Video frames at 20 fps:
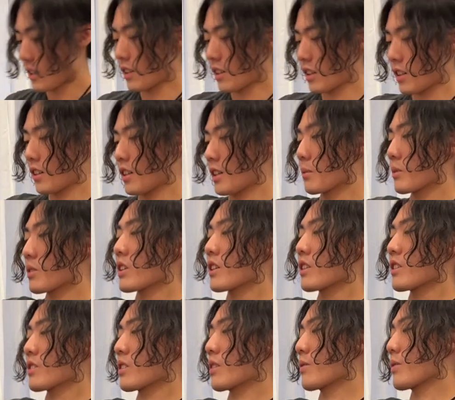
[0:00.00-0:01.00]
let me try
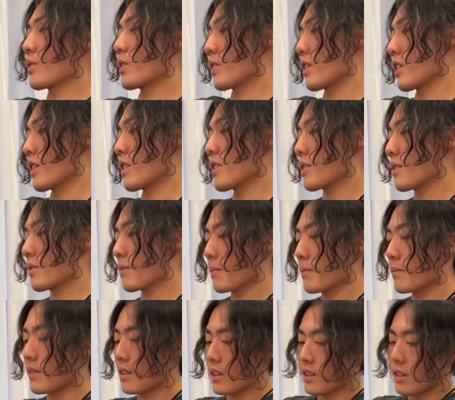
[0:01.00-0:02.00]
this on for you
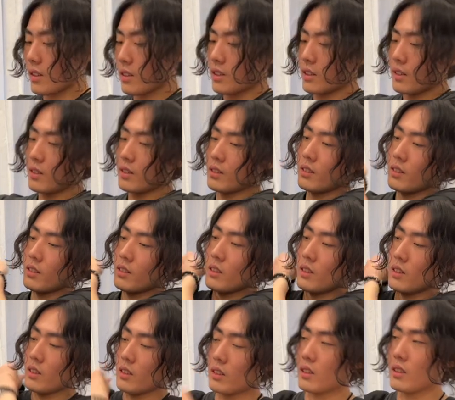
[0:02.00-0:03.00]

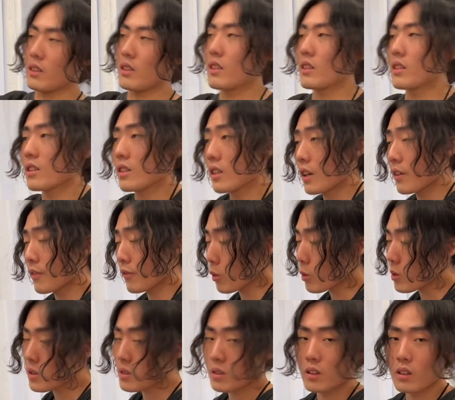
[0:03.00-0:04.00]
guys. I've
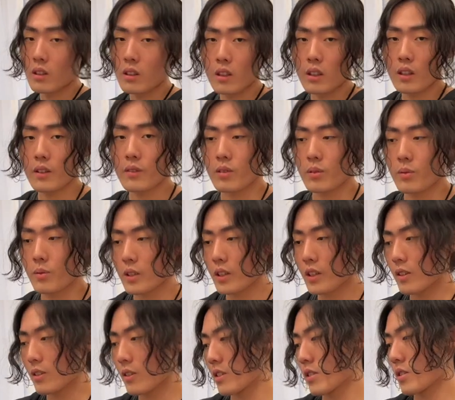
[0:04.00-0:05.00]
always loved Rick
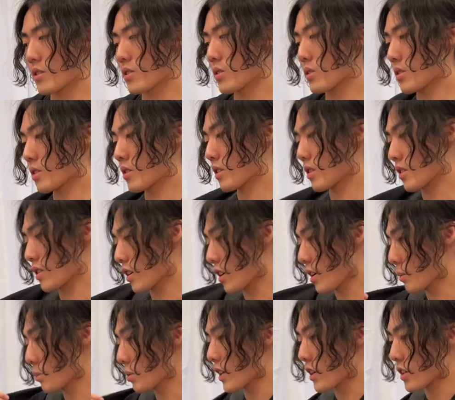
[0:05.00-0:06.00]
Owens
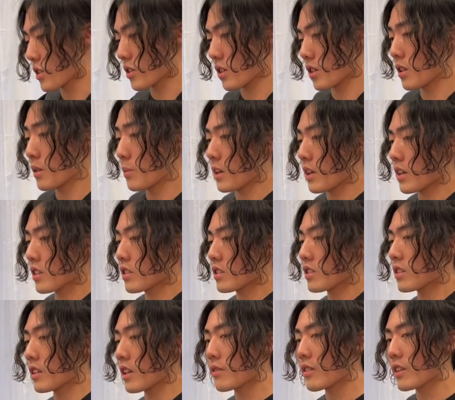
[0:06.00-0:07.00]
blazer, but I just
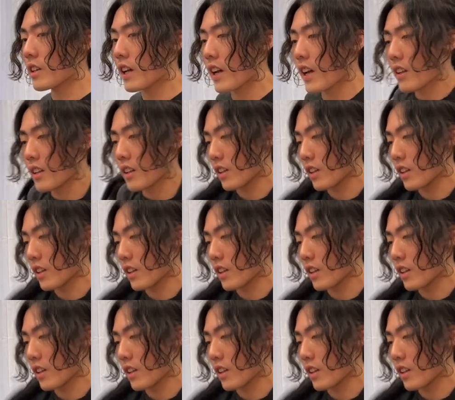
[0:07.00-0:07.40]
never had